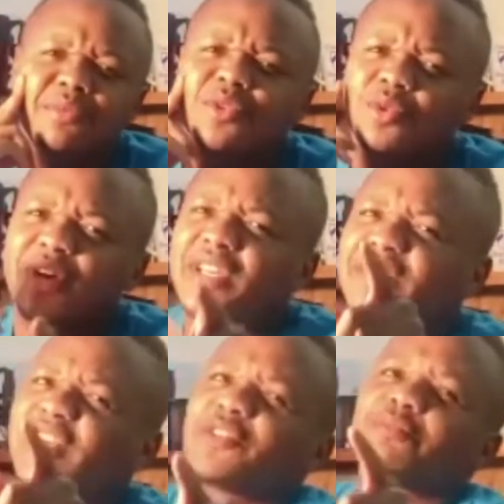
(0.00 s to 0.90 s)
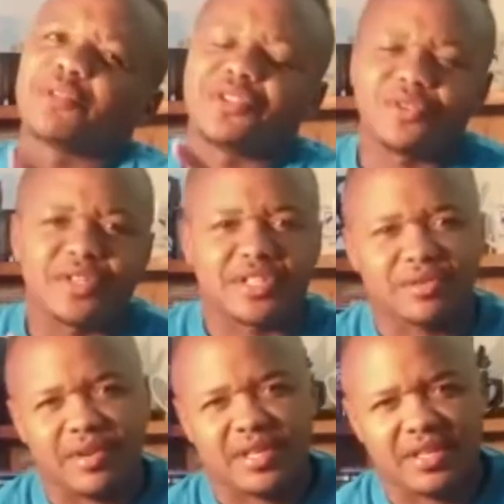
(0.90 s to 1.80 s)
you know what, I see an opportunity
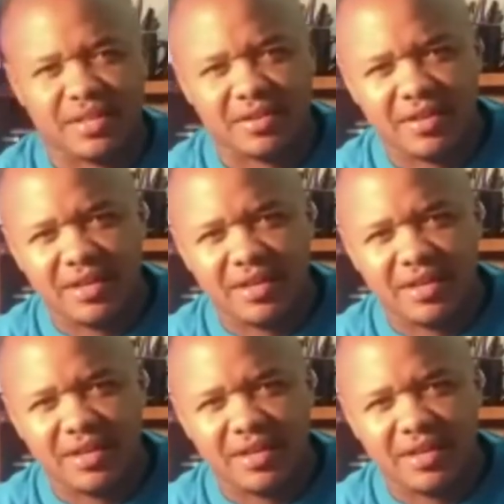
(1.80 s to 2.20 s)
right here.